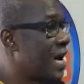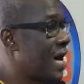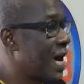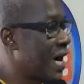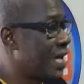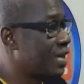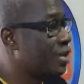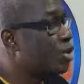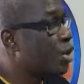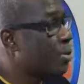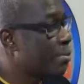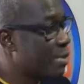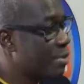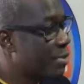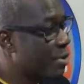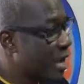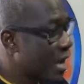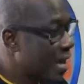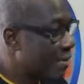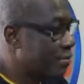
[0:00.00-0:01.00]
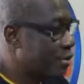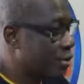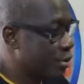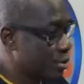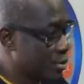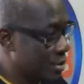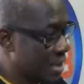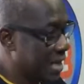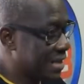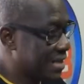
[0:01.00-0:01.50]
And some people will have
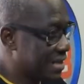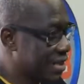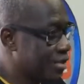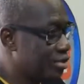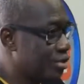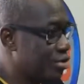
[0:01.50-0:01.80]
to attend to